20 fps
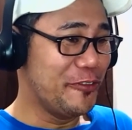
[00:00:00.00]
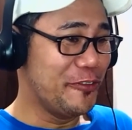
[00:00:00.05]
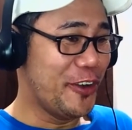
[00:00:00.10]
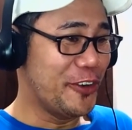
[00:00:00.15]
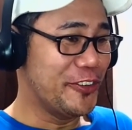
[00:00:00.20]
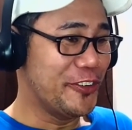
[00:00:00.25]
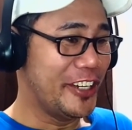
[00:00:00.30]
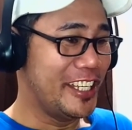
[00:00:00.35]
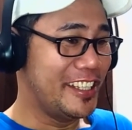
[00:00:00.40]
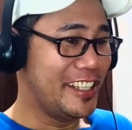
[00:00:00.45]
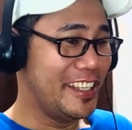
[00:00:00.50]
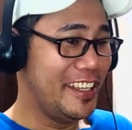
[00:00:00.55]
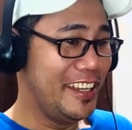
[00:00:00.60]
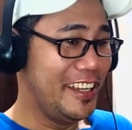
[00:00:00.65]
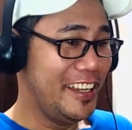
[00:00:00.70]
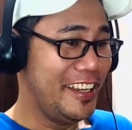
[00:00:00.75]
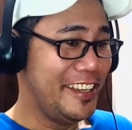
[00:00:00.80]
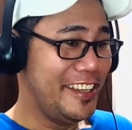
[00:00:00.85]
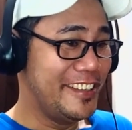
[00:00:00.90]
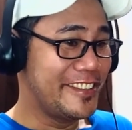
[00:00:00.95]
Wait a moment.
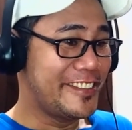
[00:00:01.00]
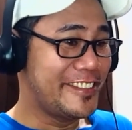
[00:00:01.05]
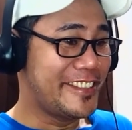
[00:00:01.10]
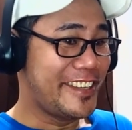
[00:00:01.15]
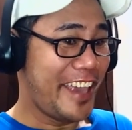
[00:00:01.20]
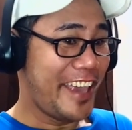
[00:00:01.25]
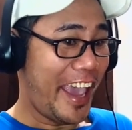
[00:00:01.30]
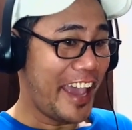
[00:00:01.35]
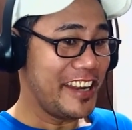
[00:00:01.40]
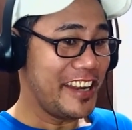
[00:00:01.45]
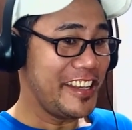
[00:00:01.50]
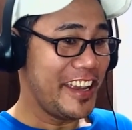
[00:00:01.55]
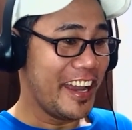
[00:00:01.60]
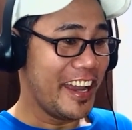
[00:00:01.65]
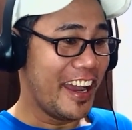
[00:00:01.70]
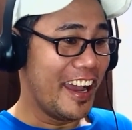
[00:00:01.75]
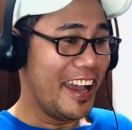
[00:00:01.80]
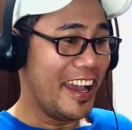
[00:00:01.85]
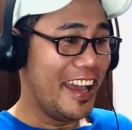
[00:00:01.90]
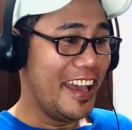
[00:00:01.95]

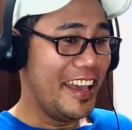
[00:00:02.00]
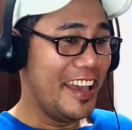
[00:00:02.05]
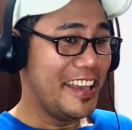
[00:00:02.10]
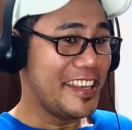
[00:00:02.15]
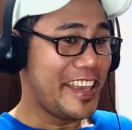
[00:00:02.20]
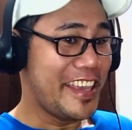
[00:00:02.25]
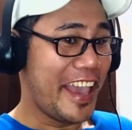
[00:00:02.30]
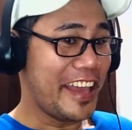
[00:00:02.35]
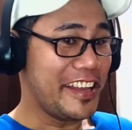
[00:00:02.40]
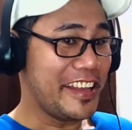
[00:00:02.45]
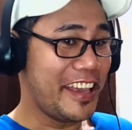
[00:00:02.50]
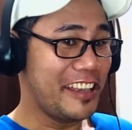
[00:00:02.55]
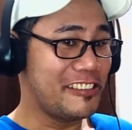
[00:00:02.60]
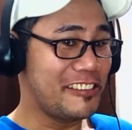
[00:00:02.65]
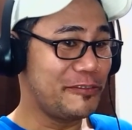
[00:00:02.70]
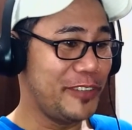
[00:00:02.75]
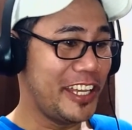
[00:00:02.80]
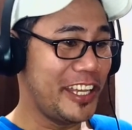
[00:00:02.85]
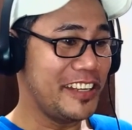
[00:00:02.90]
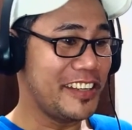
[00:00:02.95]
Käärijä. Käärijä
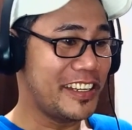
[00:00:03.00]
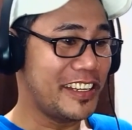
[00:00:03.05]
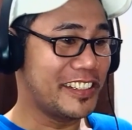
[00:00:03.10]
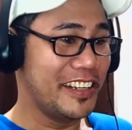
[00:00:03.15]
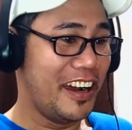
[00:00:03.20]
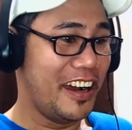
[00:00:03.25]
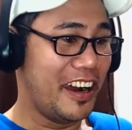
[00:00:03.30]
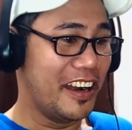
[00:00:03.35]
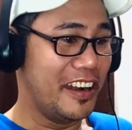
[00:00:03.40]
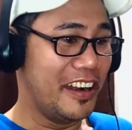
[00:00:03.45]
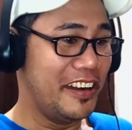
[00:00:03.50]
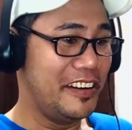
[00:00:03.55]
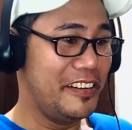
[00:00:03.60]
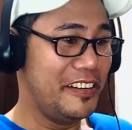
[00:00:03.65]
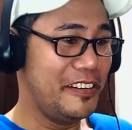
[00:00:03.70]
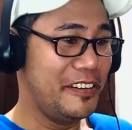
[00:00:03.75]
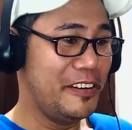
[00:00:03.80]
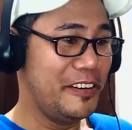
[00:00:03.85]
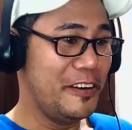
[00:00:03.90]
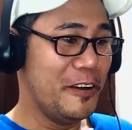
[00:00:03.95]
is playing the guitar.
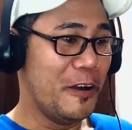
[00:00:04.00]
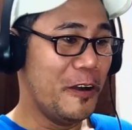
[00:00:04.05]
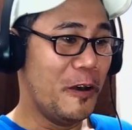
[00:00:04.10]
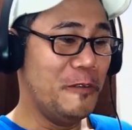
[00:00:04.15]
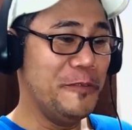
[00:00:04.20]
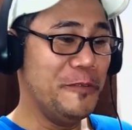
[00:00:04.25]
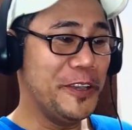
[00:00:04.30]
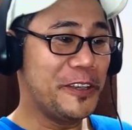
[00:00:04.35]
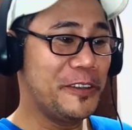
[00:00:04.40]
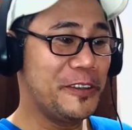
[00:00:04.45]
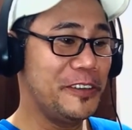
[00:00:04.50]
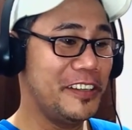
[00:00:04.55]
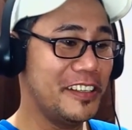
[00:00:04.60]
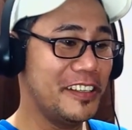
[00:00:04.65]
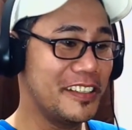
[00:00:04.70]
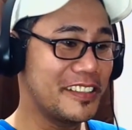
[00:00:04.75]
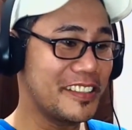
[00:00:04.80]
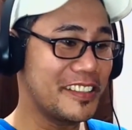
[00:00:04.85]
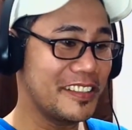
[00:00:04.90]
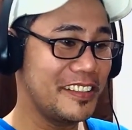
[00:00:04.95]
Oh my
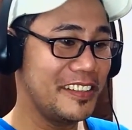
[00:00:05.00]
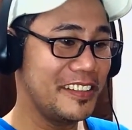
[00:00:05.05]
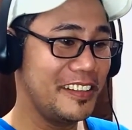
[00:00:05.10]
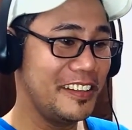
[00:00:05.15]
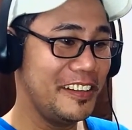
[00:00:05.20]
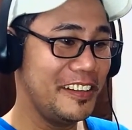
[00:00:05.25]
goodness.